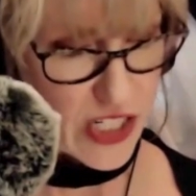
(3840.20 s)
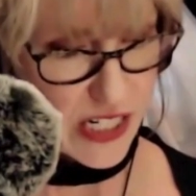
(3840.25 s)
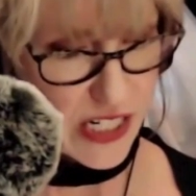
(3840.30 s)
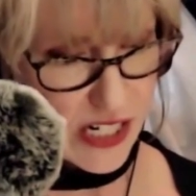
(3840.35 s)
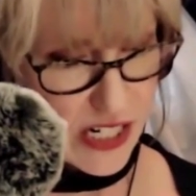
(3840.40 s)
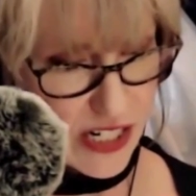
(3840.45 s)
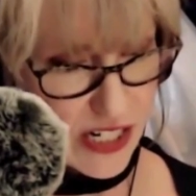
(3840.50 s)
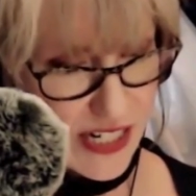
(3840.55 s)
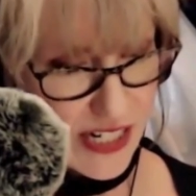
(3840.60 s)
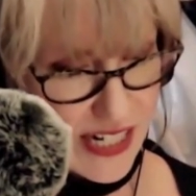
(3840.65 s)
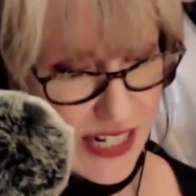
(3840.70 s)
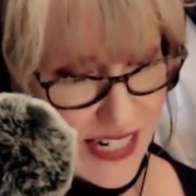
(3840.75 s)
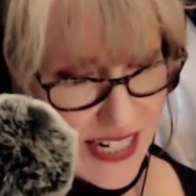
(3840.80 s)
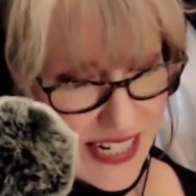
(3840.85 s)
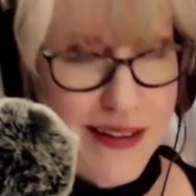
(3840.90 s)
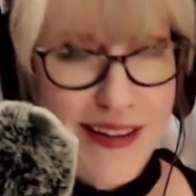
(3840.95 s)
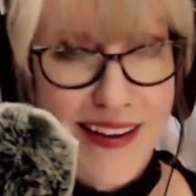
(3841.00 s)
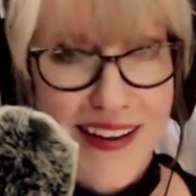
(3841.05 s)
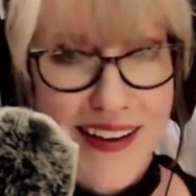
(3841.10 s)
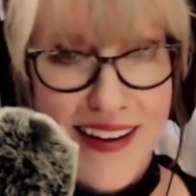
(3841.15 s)
here.
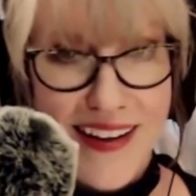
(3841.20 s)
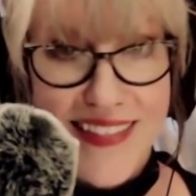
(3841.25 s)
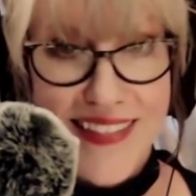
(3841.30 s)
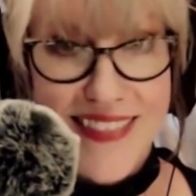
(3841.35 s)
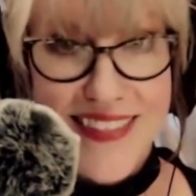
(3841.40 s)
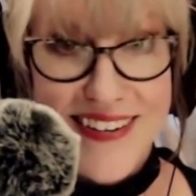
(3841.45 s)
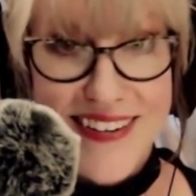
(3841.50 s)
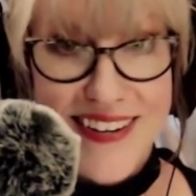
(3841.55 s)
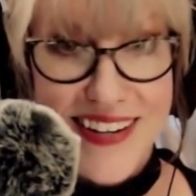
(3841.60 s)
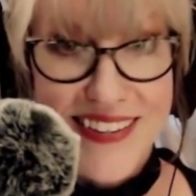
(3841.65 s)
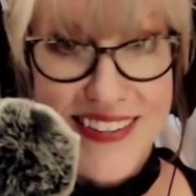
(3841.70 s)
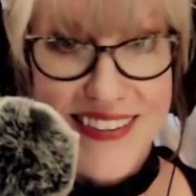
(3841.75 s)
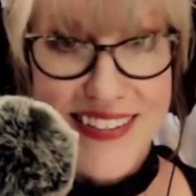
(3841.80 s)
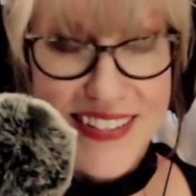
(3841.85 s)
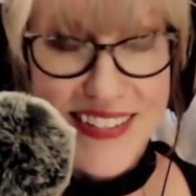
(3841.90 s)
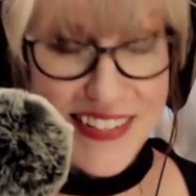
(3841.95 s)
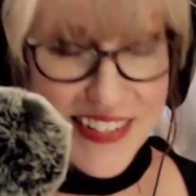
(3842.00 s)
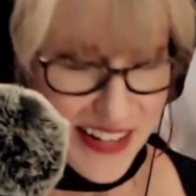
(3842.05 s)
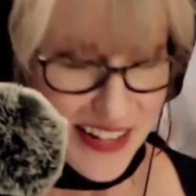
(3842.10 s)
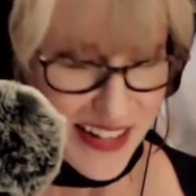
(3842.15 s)
And then
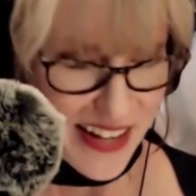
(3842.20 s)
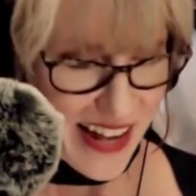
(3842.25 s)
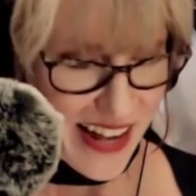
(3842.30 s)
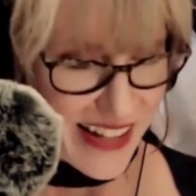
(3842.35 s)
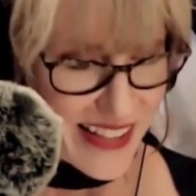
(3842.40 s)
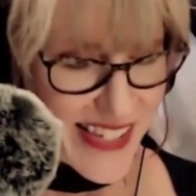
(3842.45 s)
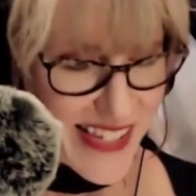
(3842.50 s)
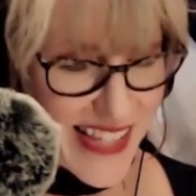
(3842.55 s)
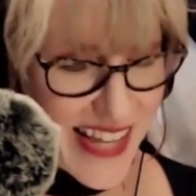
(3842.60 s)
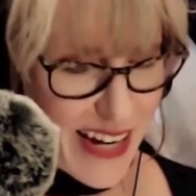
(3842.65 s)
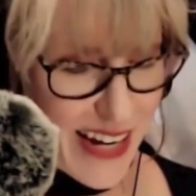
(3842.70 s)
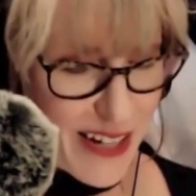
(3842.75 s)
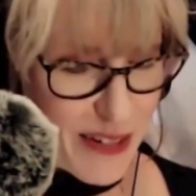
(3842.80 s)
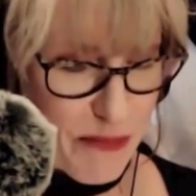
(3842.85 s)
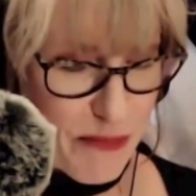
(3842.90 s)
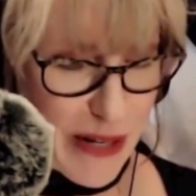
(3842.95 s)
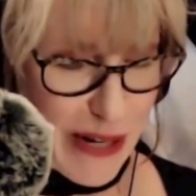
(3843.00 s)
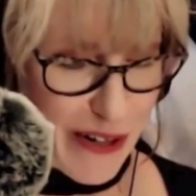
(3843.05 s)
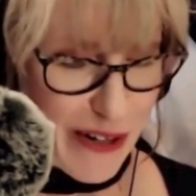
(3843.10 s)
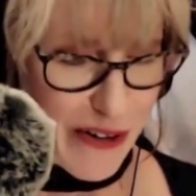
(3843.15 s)
Knightley ends that
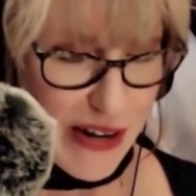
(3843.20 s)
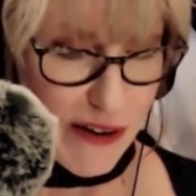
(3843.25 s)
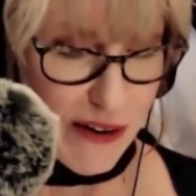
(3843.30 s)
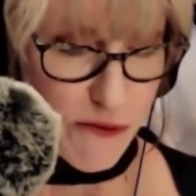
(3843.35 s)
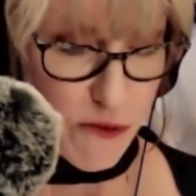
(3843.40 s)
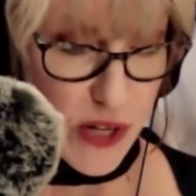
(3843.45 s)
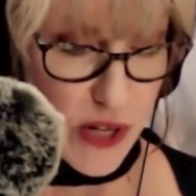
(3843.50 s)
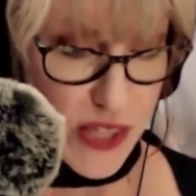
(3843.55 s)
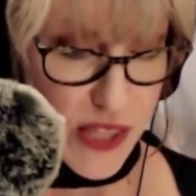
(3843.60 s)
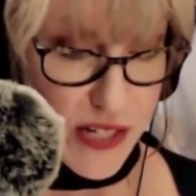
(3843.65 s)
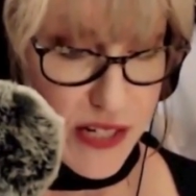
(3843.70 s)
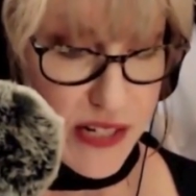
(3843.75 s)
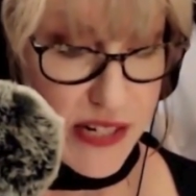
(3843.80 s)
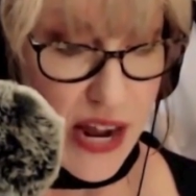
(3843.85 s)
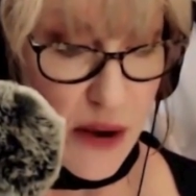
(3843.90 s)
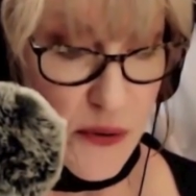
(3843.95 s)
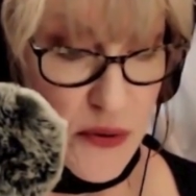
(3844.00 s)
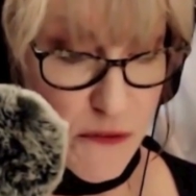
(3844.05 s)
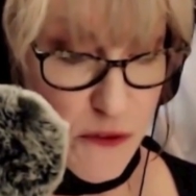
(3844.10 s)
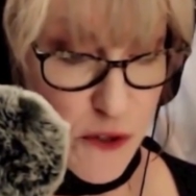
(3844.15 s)
paragraph with, now
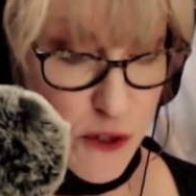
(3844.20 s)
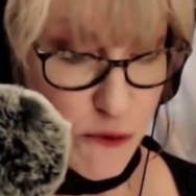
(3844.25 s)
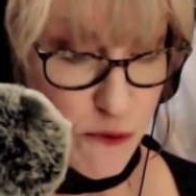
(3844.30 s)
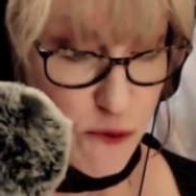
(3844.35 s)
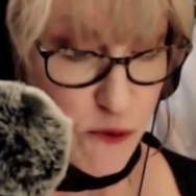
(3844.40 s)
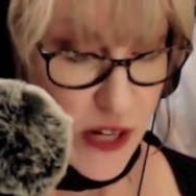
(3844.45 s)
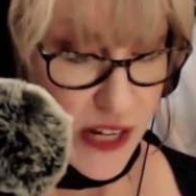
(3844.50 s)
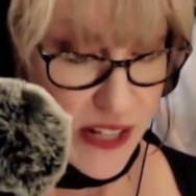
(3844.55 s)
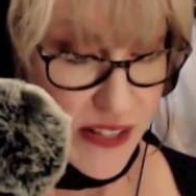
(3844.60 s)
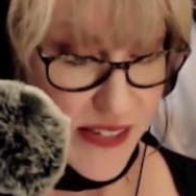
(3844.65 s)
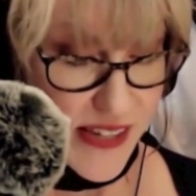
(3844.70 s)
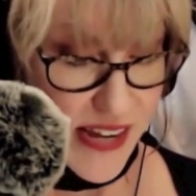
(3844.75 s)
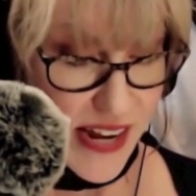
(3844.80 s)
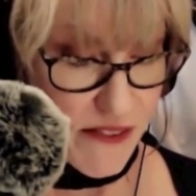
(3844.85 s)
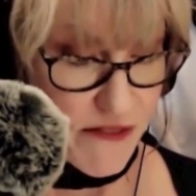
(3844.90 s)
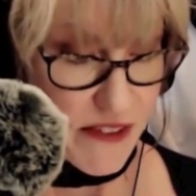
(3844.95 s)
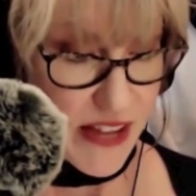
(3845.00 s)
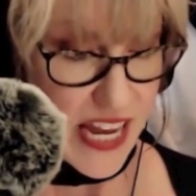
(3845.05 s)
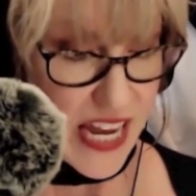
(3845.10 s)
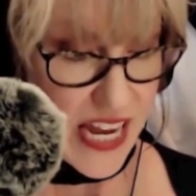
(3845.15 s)
if your friends have
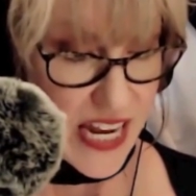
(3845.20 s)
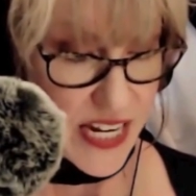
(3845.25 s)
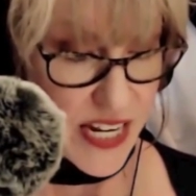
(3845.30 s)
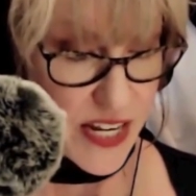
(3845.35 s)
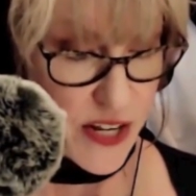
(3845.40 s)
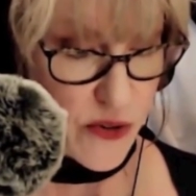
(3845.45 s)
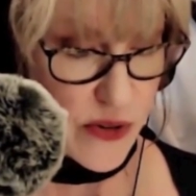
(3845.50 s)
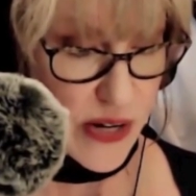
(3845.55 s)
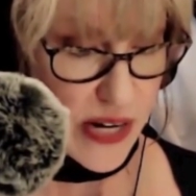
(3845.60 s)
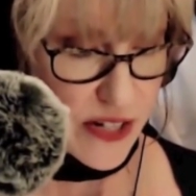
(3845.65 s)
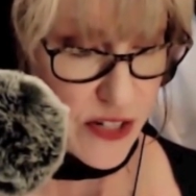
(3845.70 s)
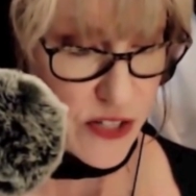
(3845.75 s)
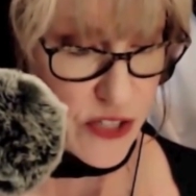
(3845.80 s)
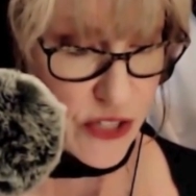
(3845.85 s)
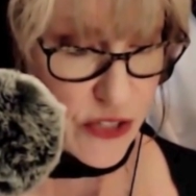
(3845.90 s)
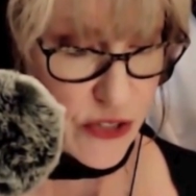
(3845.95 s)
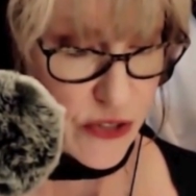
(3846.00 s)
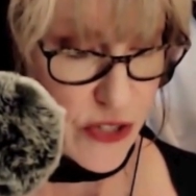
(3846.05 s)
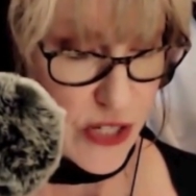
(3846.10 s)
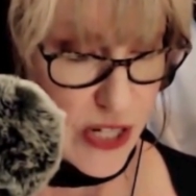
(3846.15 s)
any
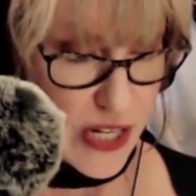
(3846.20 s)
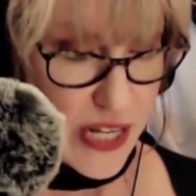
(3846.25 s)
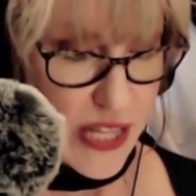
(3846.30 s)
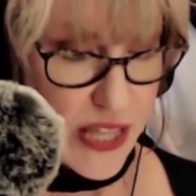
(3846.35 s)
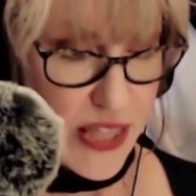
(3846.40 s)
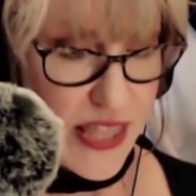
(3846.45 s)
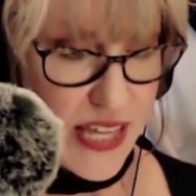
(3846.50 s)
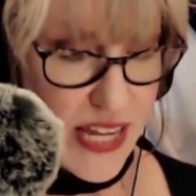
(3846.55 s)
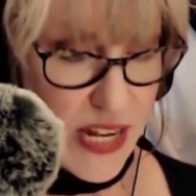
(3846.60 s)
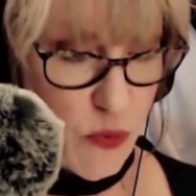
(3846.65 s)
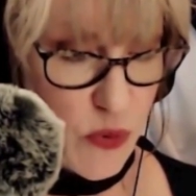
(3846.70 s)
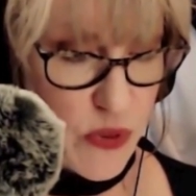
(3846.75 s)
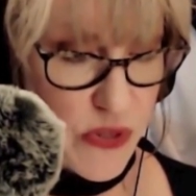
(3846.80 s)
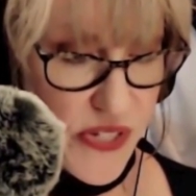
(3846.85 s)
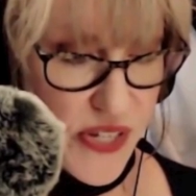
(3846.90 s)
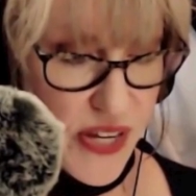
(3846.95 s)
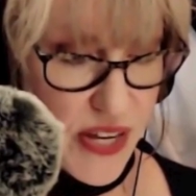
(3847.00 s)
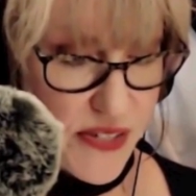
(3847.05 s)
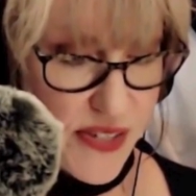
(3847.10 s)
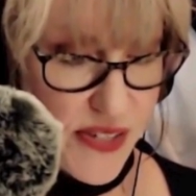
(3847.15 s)
gratitude, they will
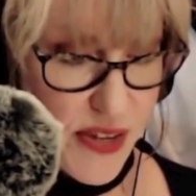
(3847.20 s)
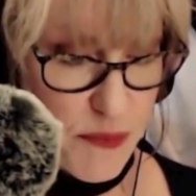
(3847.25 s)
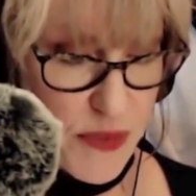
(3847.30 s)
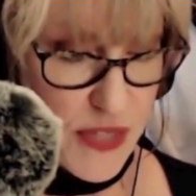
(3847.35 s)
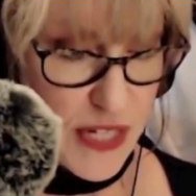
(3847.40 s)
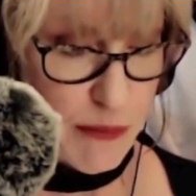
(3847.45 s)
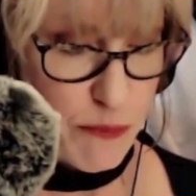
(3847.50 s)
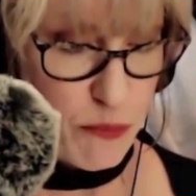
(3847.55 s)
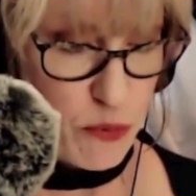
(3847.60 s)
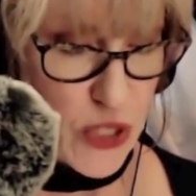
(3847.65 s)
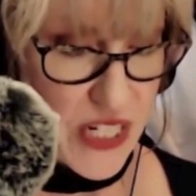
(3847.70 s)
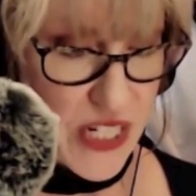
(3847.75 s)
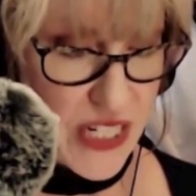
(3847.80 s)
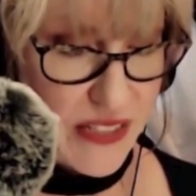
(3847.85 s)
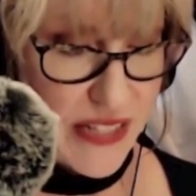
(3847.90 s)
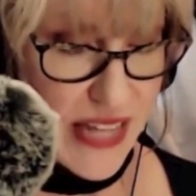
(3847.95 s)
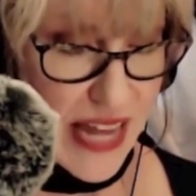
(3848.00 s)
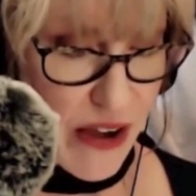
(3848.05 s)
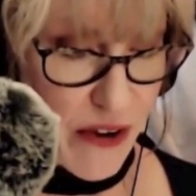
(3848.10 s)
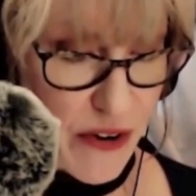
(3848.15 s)
say something pretty
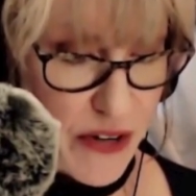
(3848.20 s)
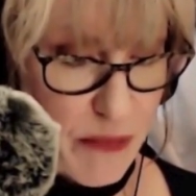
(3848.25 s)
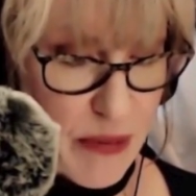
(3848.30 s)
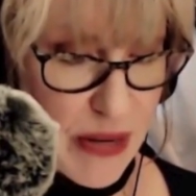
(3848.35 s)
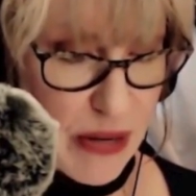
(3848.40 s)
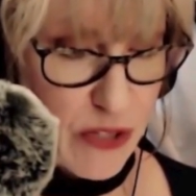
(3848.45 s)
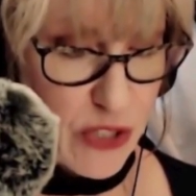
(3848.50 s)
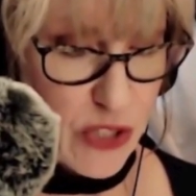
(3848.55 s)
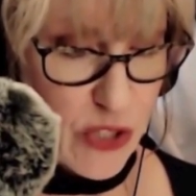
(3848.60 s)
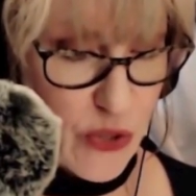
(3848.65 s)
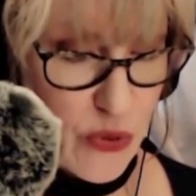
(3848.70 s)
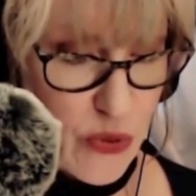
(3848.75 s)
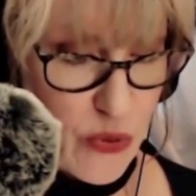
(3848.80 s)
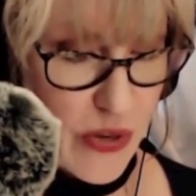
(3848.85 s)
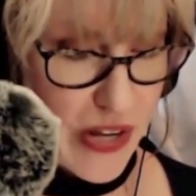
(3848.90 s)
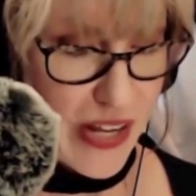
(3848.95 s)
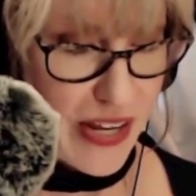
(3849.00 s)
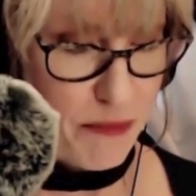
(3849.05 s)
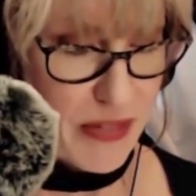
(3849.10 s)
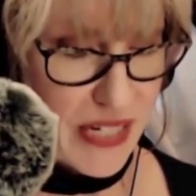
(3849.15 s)
loud about you
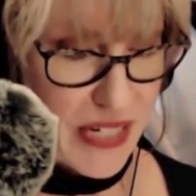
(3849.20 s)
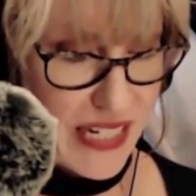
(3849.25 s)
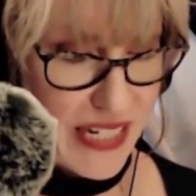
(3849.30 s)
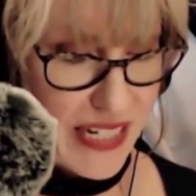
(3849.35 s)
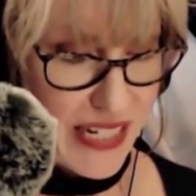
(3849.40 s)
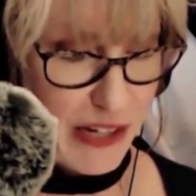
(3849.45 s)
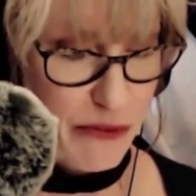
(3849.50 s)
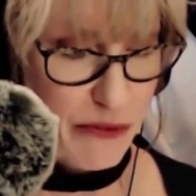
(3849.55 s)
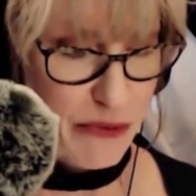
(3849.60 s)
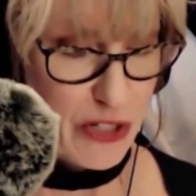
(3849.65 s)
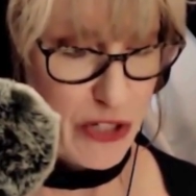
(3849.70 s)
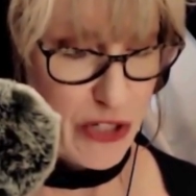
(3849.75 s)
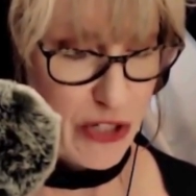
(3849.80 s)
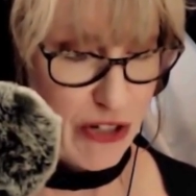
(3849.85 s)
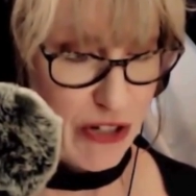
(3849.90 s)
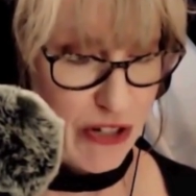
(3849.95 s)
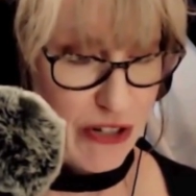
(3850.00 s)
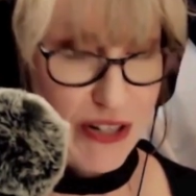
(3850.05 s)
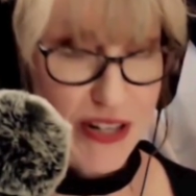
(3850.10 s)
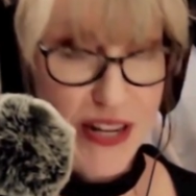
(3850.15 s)
and me in
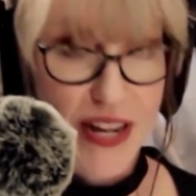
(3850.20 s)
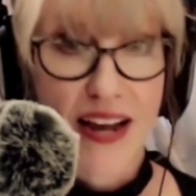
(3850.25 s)
return,